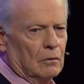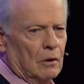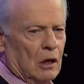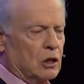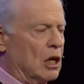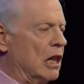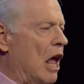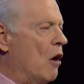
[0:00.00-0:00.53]

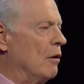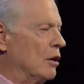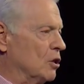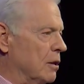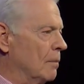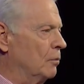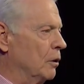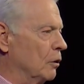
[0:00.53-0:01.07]
as allowing
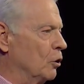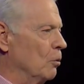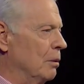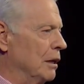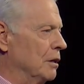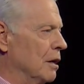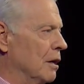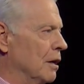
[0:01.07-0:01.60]
something to
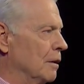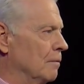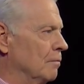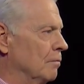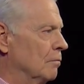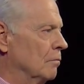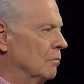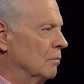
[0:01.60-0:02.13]
be done.
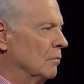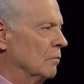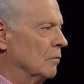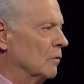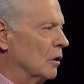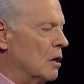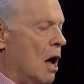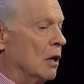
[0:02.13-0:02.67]

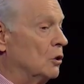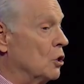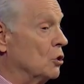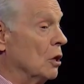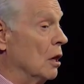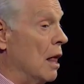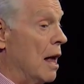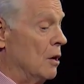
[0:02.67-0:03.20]
God just
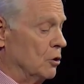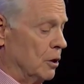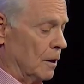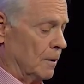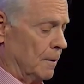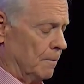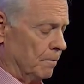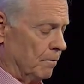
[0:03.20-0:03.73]
allows
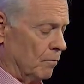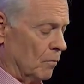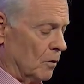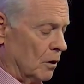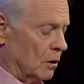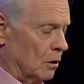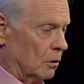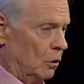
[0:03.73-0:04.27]
it.
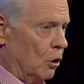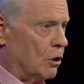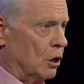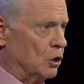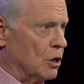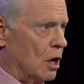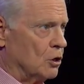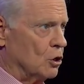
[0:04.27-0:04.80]
Look at
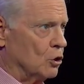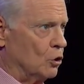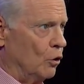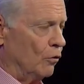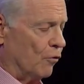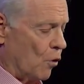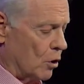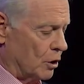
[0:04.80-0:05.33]
Judges
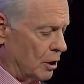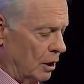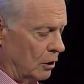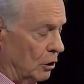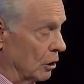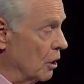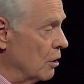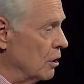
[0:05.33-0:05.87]
two fourteen.
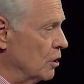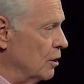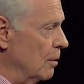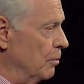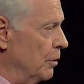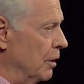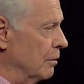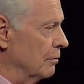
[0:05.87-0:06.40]
You learning
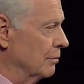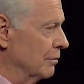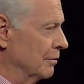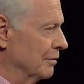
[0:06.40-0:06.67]
something?